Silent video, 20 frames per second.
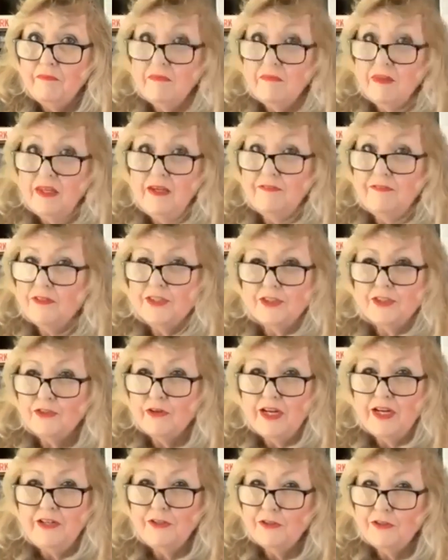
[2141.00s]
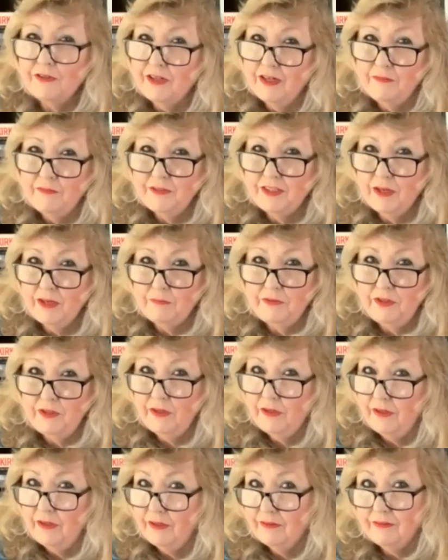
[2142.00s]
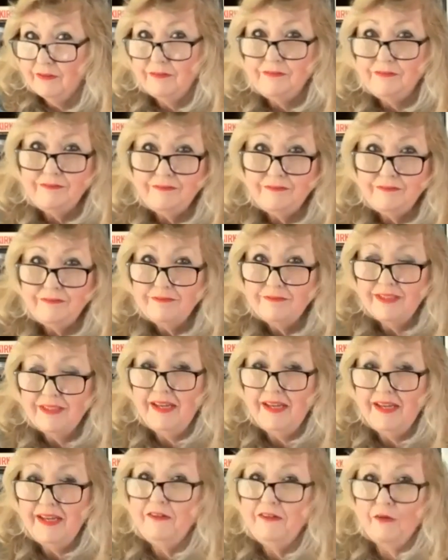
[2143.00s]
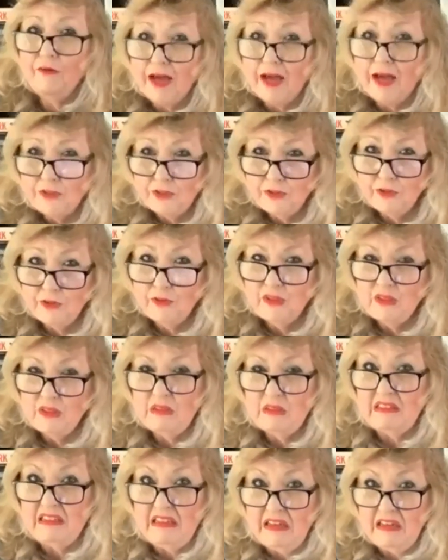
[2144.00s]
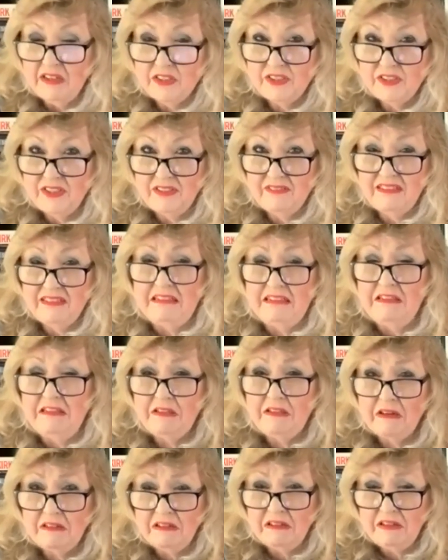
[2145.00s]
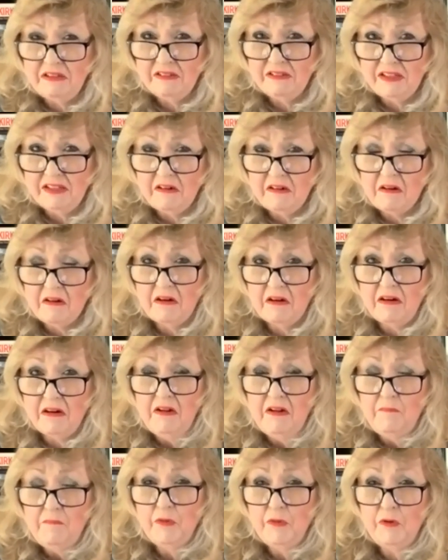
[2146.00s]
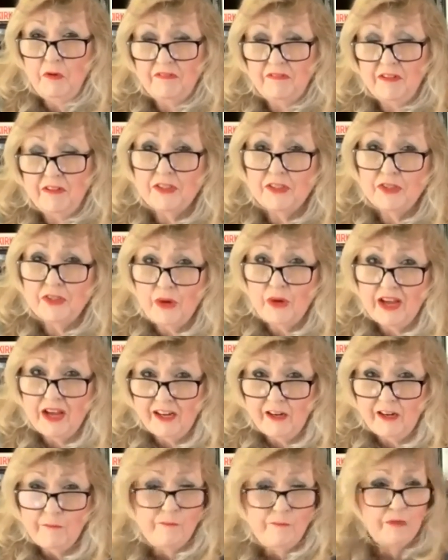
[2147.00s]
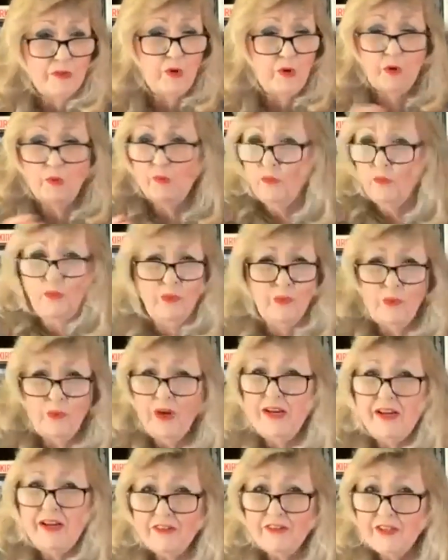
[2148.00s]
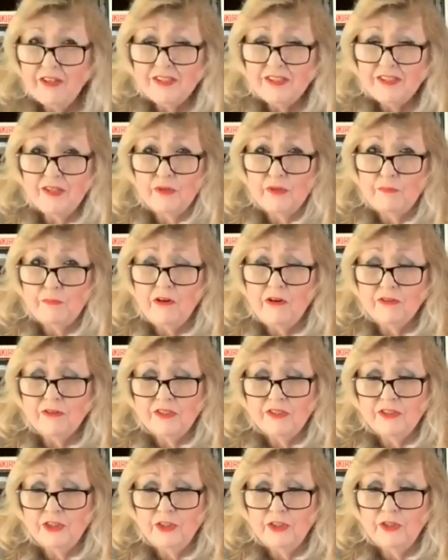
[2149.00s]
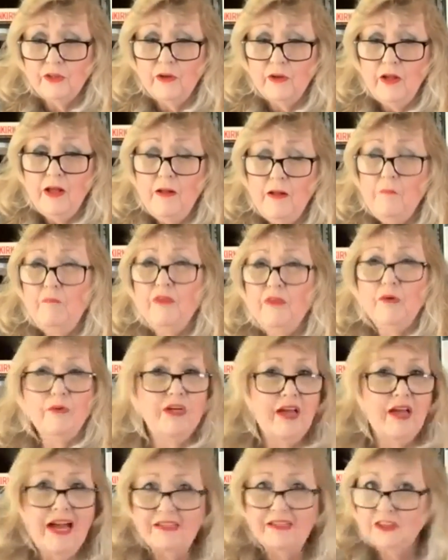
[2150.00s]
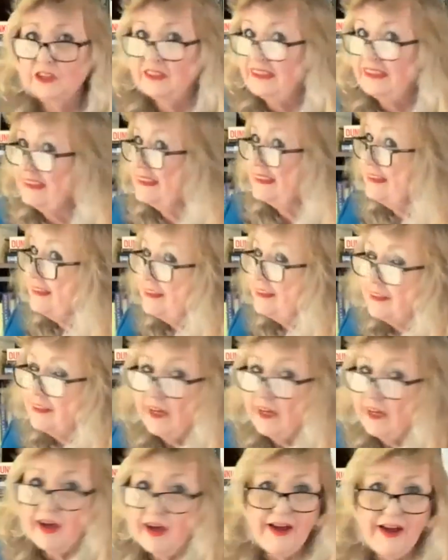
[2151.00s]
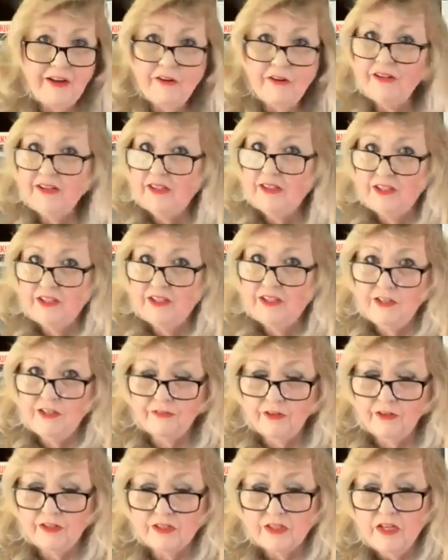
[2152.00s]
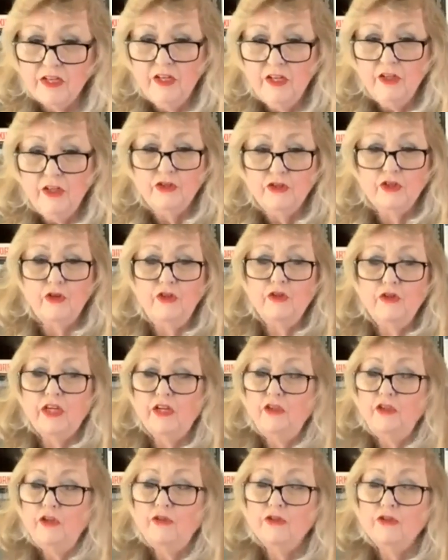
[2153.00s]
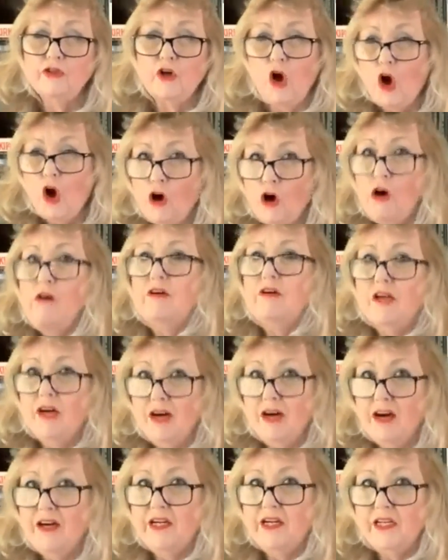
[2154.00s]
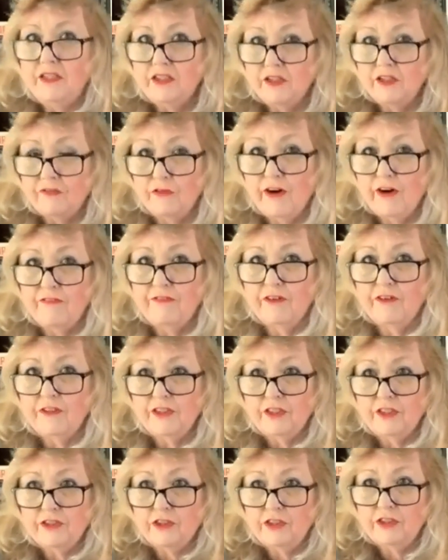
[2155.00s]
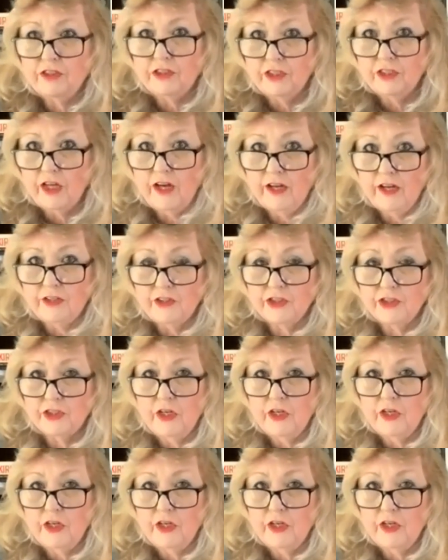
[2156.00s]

if a stranger comes up to you and grabs you or hugs you and you don't know who they are, or if they're sweaty, or whatever it is that repulses you, the reaction is entirely different. So you can use all kinds of references to touch